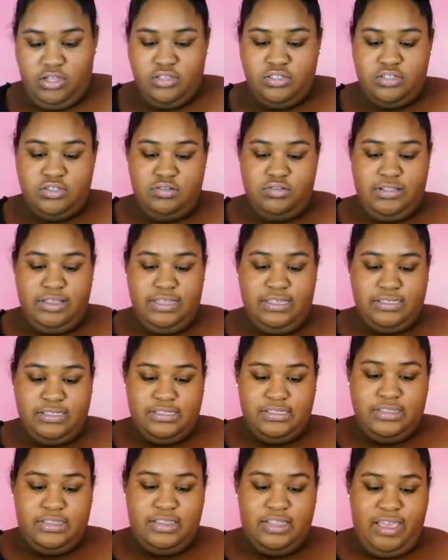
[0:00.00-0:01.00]
So
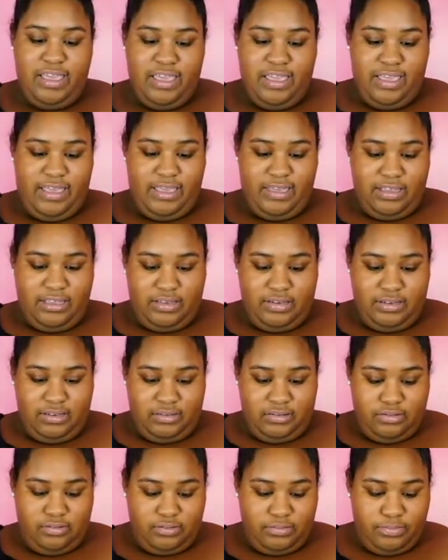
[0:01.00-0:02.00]
that's that.
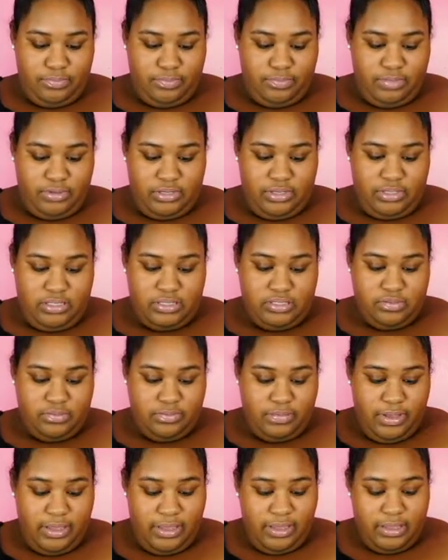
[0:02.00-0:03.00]
Put this
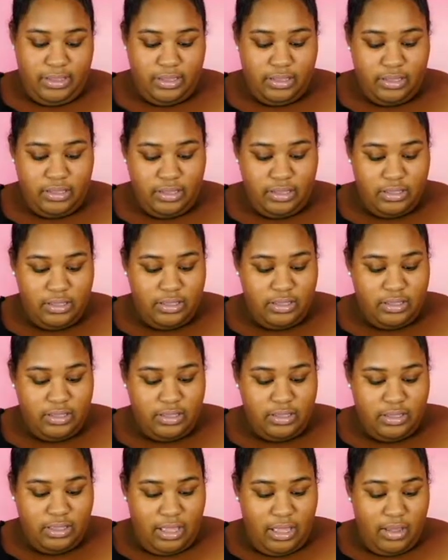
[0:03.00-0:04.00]
back.
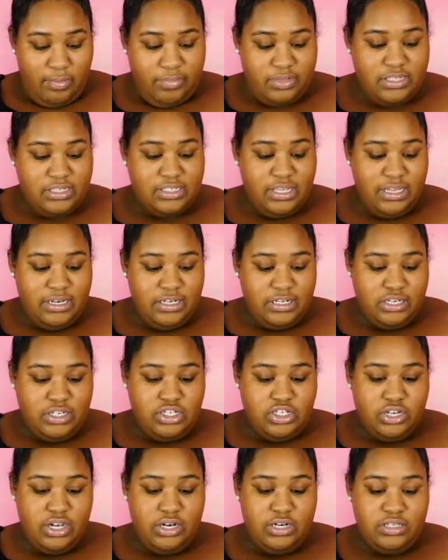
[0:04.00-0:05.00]
I'm excited to
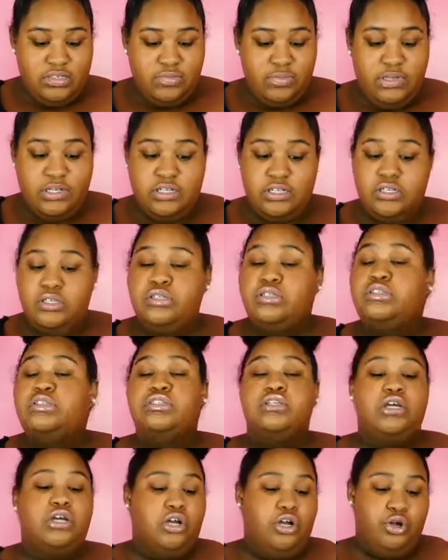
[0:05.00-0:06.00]
try this because
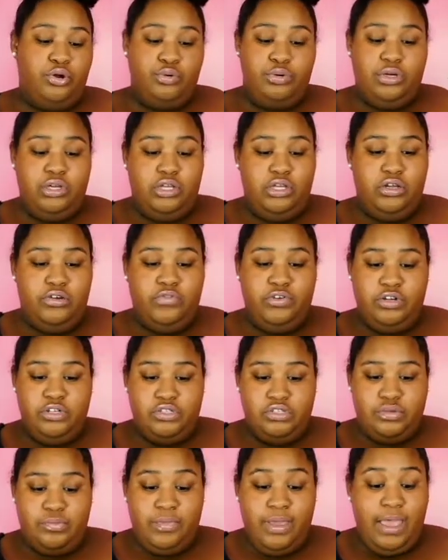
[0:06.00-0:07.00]
your girl loves her
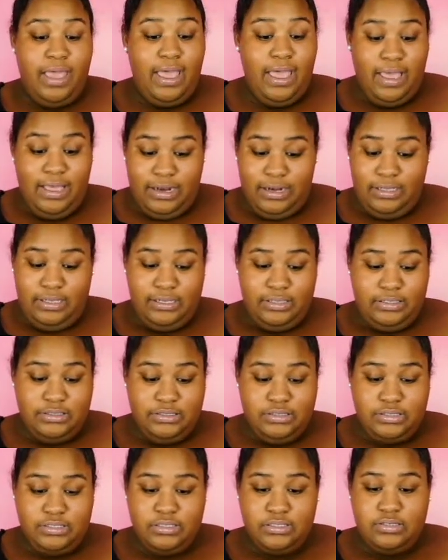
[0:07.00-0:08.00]
some highlights.
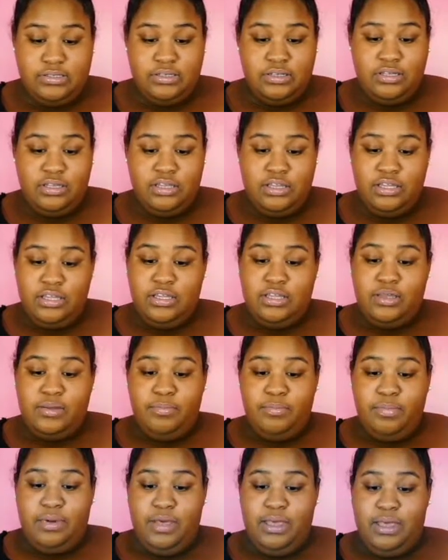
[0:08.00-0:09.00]

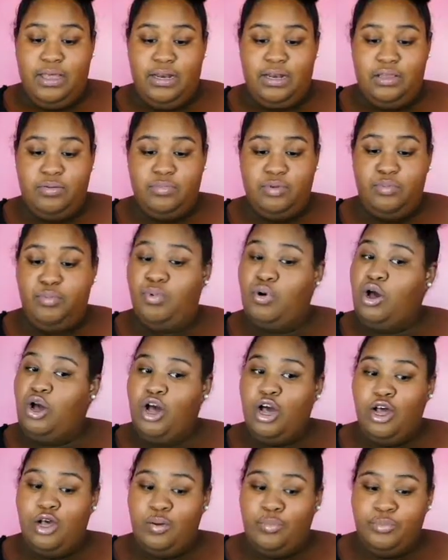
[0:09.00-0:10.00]
My highlight you
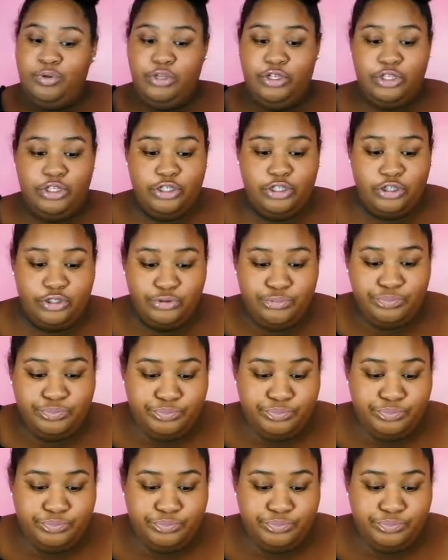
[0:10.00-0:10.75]
fan.